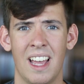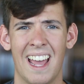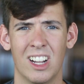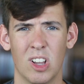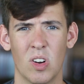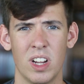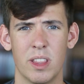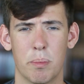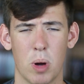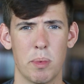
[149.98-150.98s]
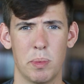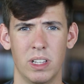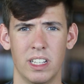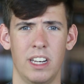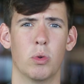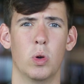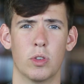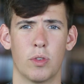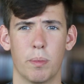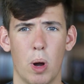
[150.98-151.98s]
and learning the probability
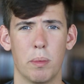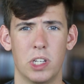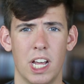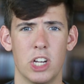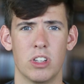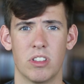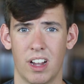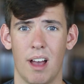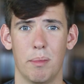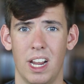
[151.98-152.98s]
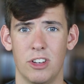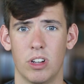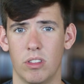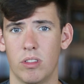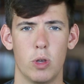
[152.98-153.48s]
rules for permutations and combinations.